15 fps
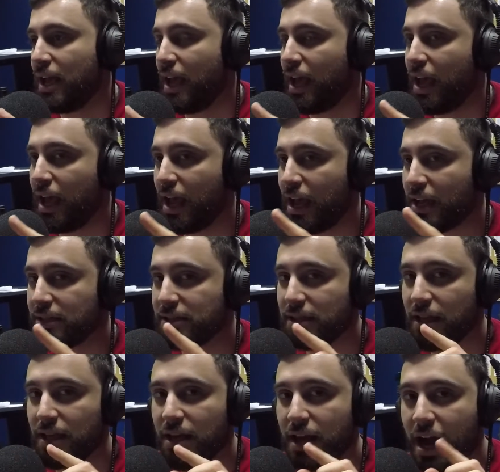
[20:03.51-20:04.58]
and
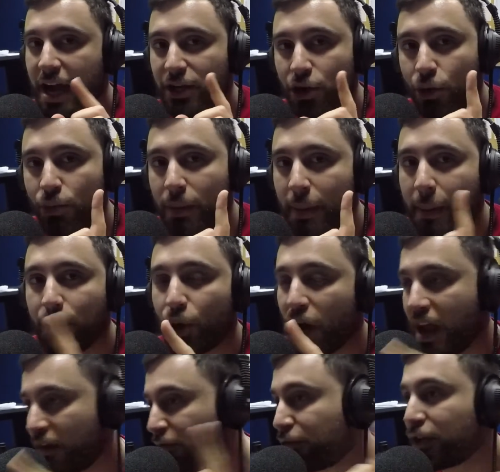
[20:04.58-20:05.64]
I don't remember
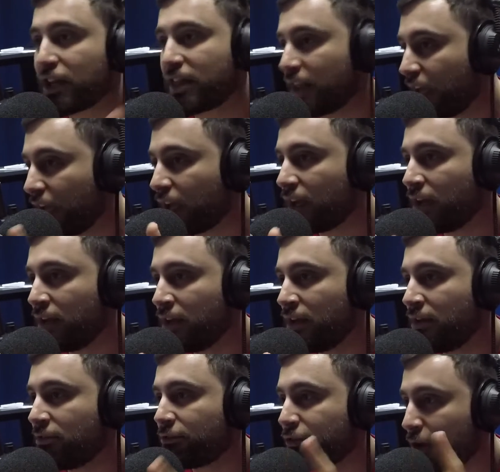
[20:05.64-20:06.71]
everything
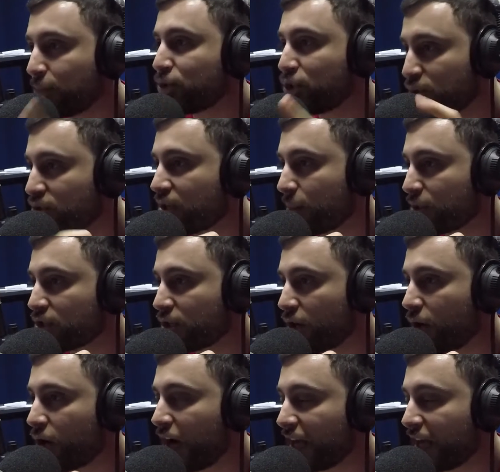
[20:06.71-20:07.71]
from 2 summers ago.